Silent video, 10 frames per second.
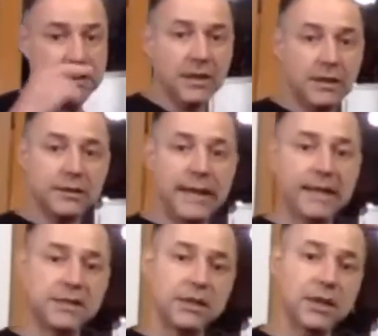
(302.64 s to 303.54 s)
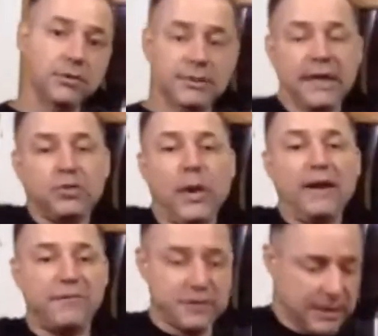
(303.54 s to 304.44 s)
that, that's why, for
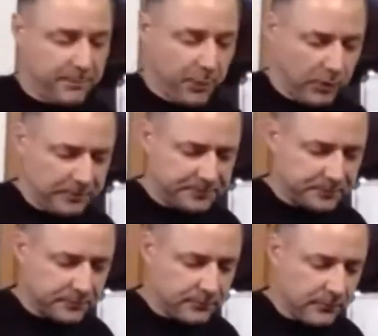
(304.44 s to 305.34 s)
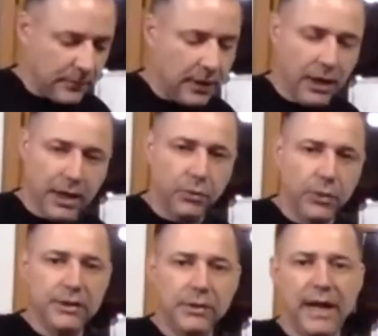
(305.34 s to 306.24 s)
example, when you
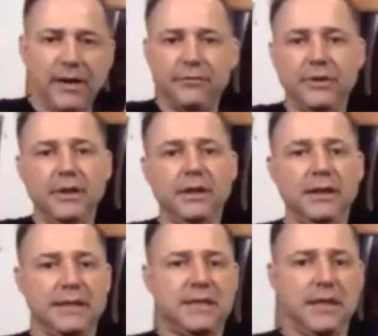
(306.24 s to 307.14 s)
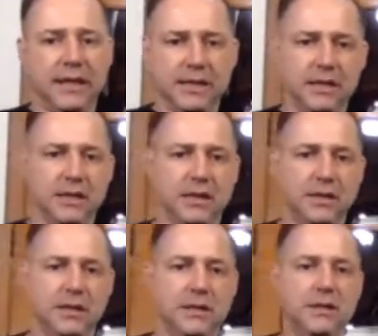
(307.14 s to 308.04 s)
have, let's say, like
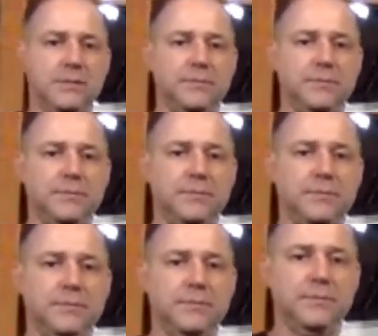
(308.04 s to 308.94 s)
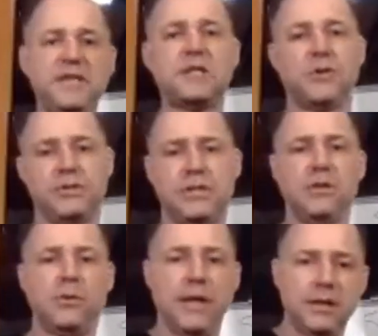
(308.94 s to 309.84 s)
a physical skill,
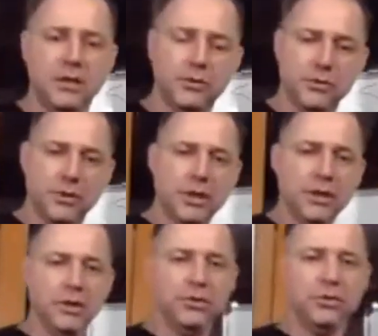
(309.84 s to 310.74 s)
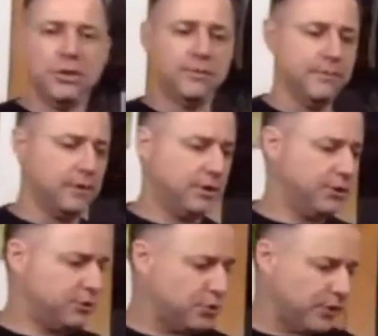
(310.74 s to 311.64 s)
right? You're
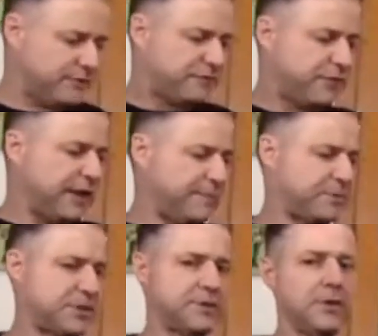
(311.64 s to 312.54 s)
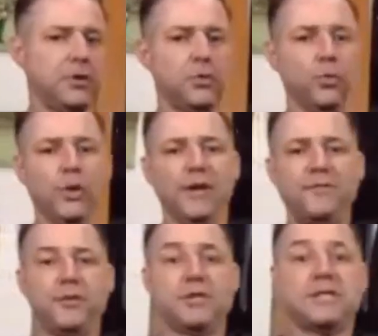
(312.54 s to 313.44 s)
doing flips with your
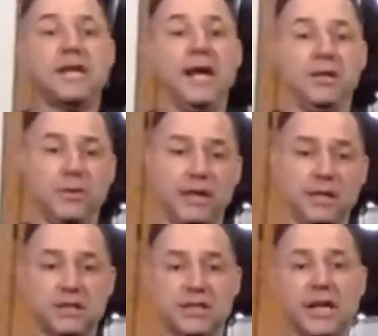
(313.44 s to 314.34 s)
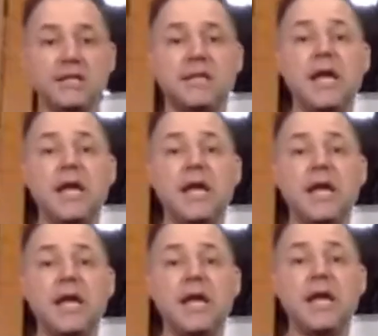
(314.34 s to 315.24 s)
skate, right? Like a skateboard,
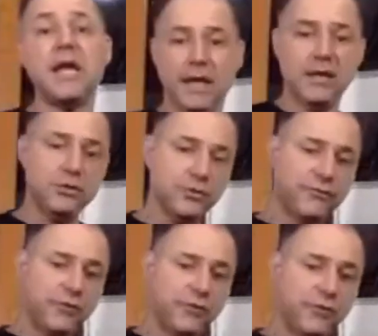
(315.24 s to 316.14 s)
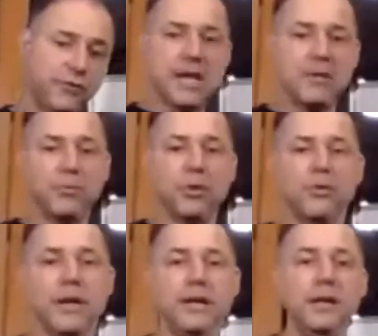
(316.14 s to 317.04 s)
and you do flips with a skateboard,
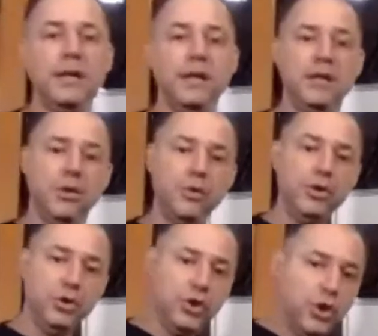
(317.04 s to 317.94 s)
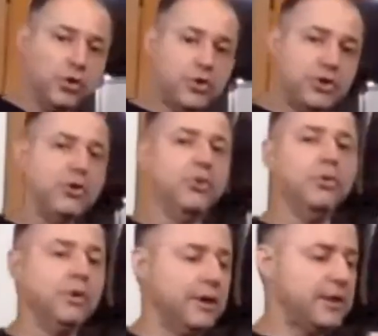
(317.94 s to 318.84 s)
right? You do
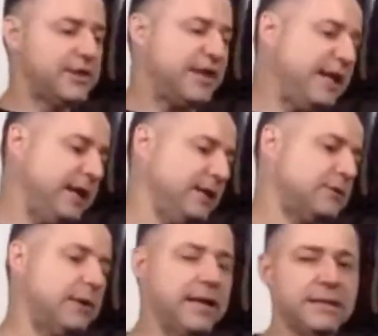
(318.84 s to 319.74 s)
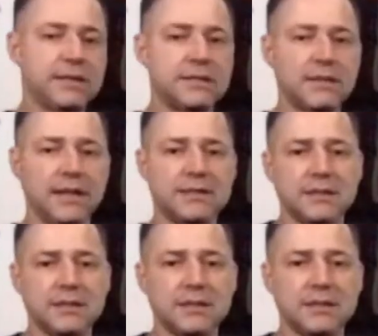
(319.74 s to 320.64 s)
things, right? That's like
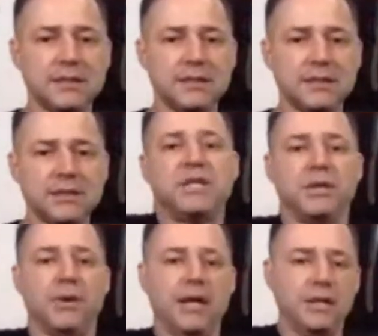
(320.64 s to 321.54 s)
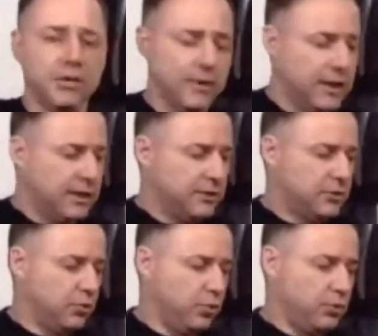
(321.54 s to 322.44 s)
looks like magic, right? The
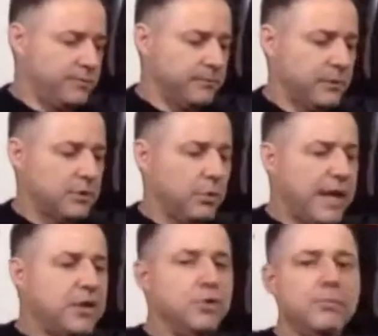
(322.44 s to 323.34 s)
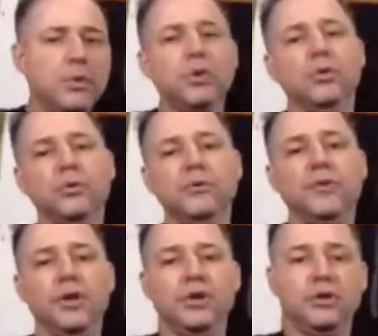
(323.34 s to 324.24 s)
way you move,
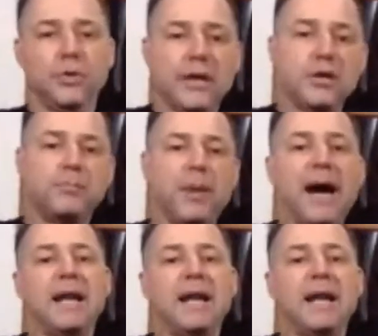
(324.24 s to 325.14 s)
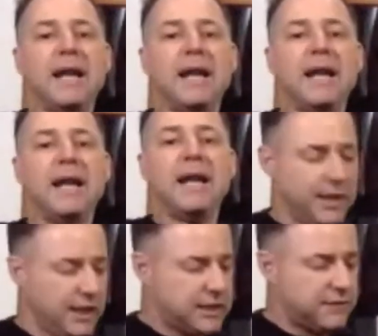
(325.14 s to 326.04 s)
the way your body moves,
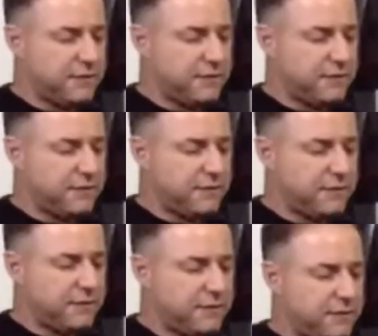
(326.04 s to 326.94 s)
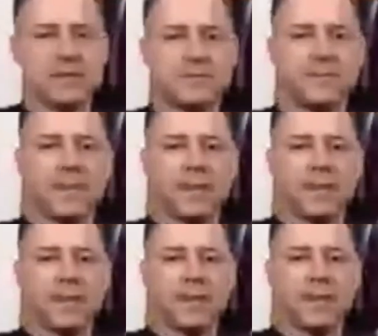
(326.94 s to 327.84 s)
it's very fast.
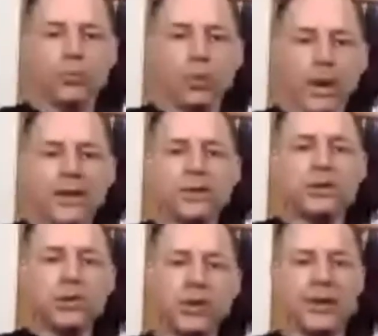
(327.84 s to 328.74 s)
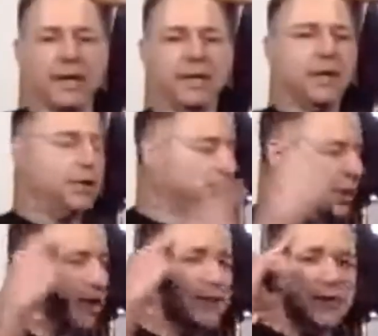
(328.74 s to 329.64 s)
So when you're doing it, you're
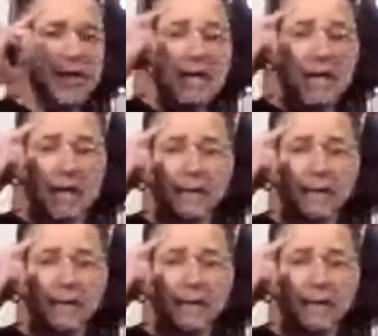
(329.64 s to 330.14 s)
not thinking,